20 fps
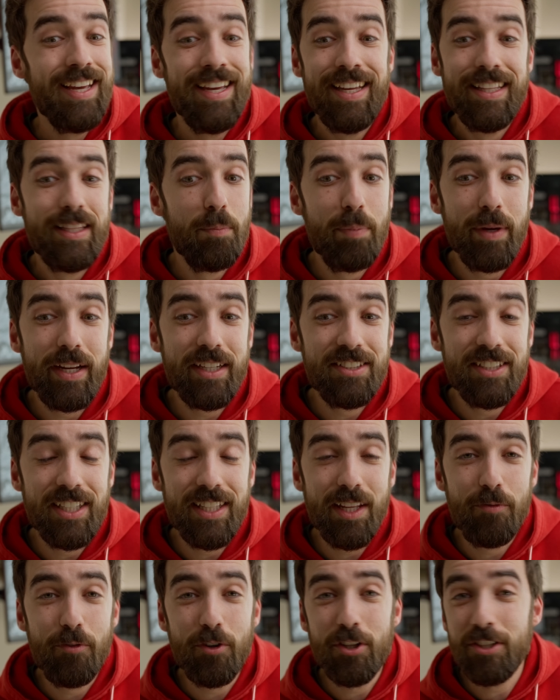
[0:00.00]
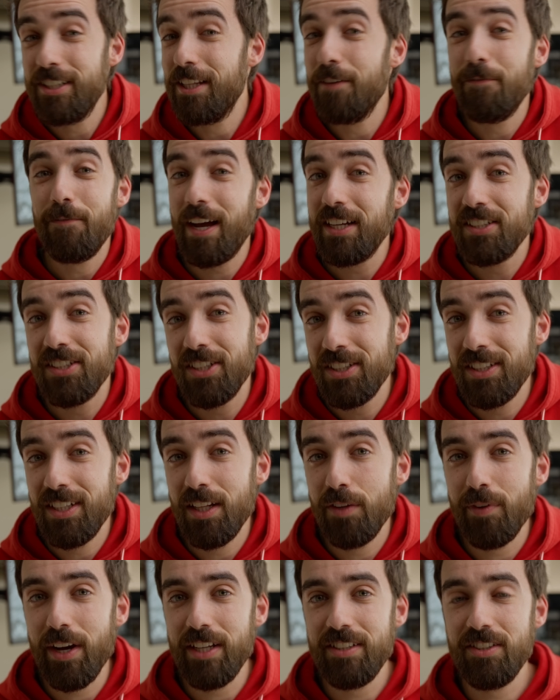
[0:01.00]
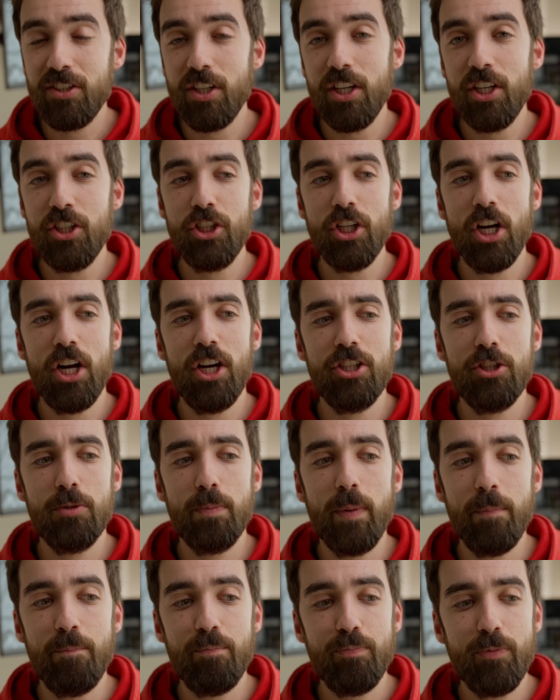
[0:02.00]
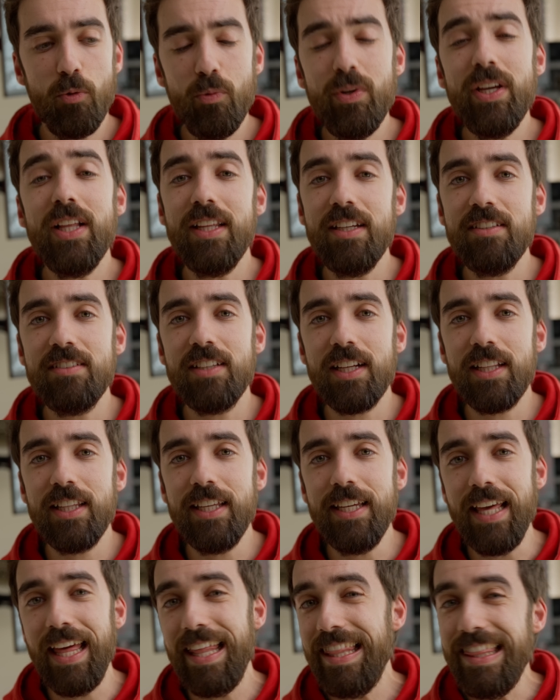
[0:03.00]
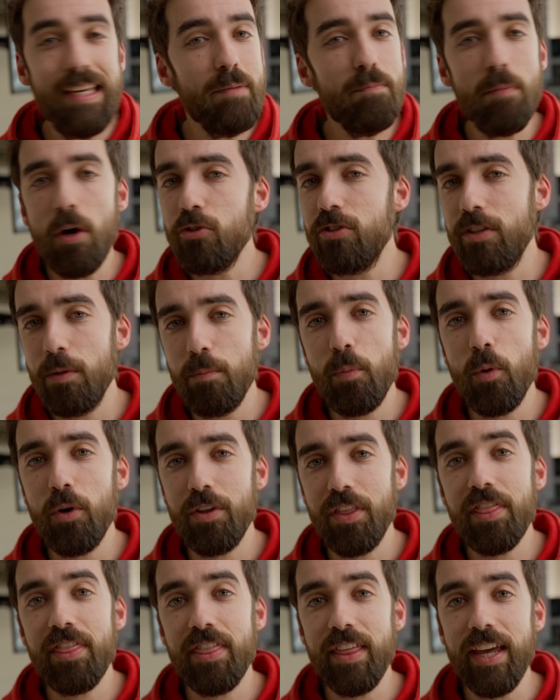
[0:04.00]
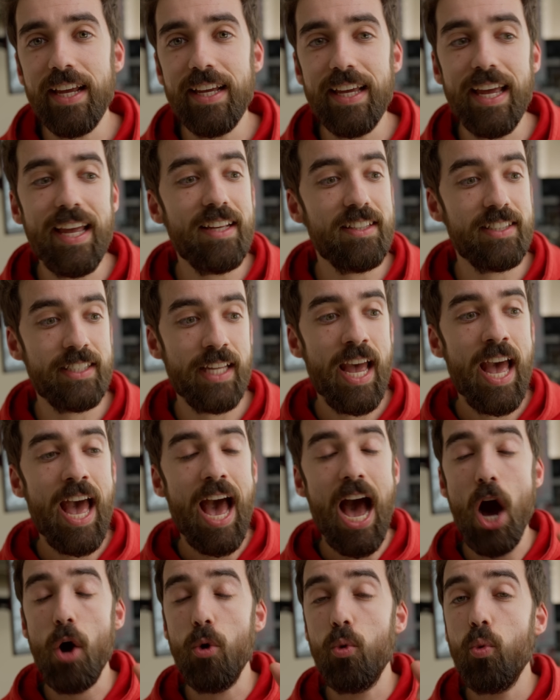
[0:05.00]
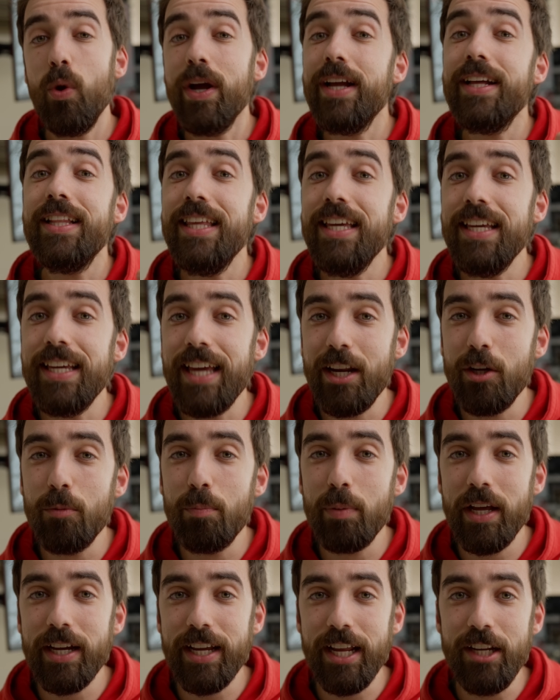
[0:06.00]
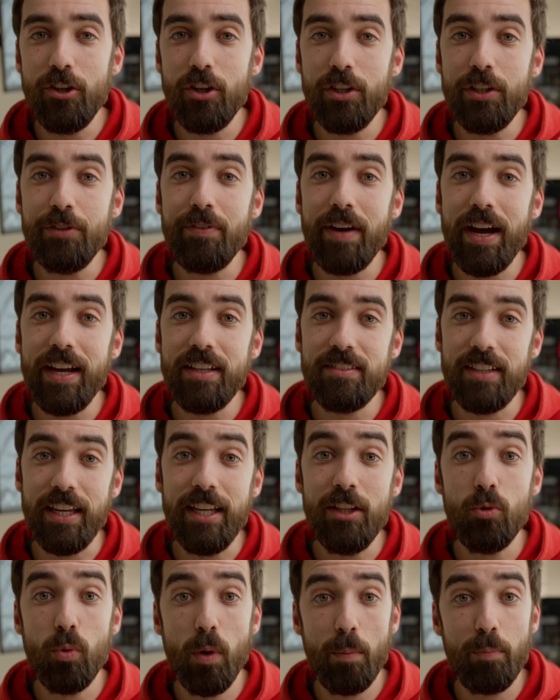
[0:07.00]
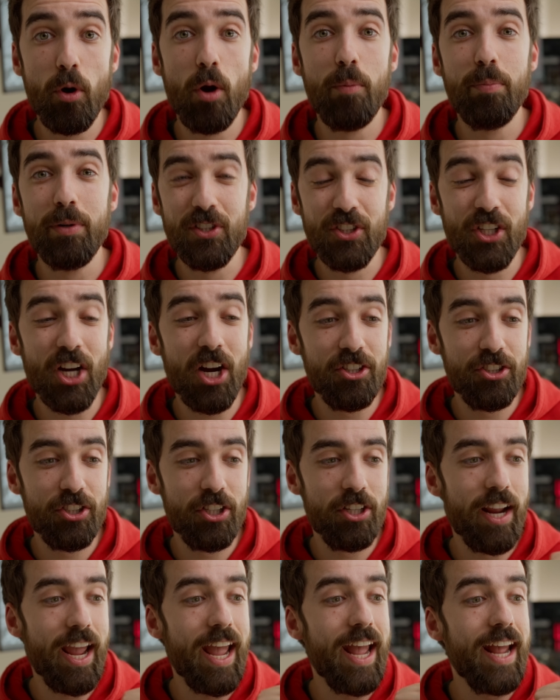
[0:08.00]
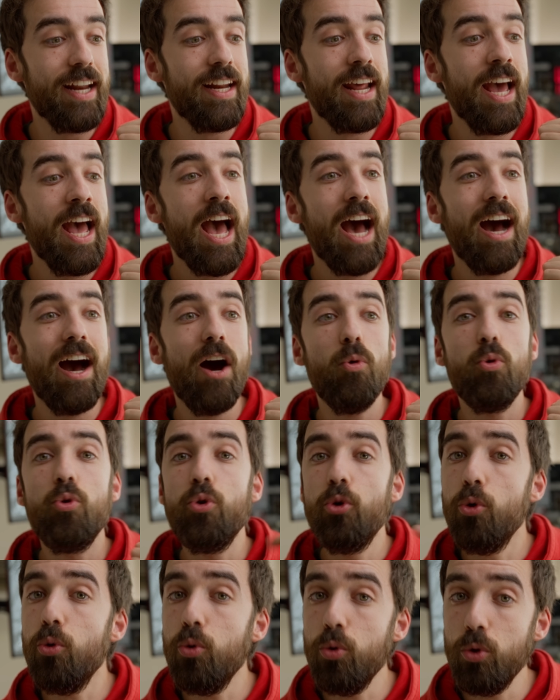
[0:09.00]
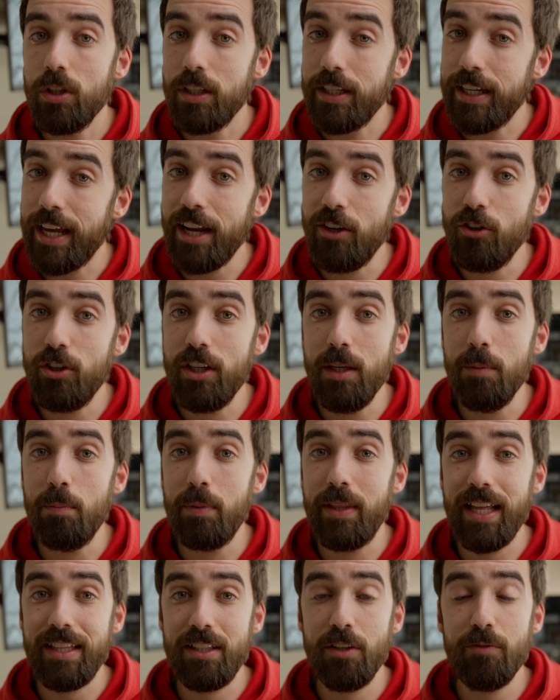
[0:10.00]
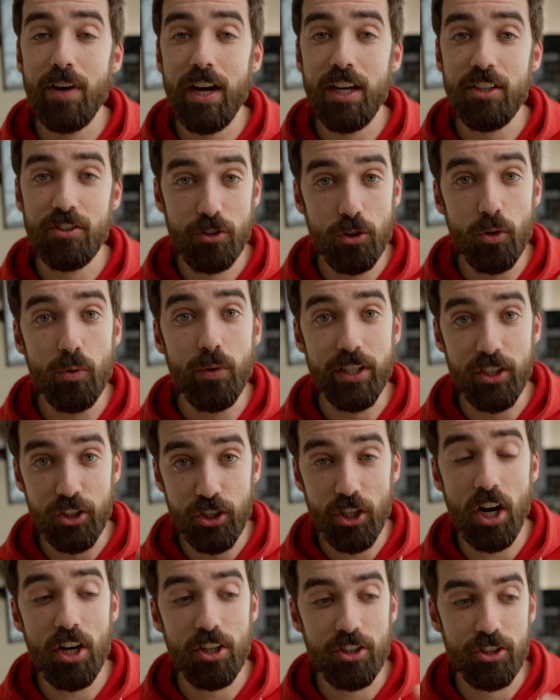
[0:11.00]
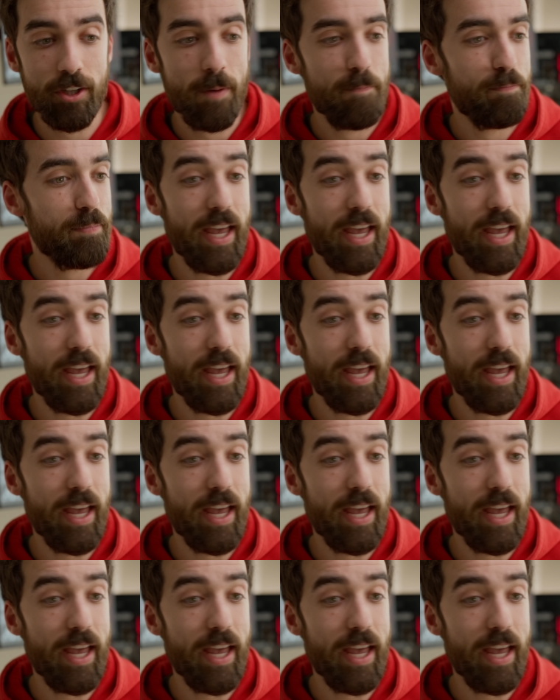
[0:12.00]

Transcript: The biggest the difference, the fastest the device is going to charge, but realistically, the most important thing is how quickly can you plug in your device into a proper charger and how cool can you keep that device during charge.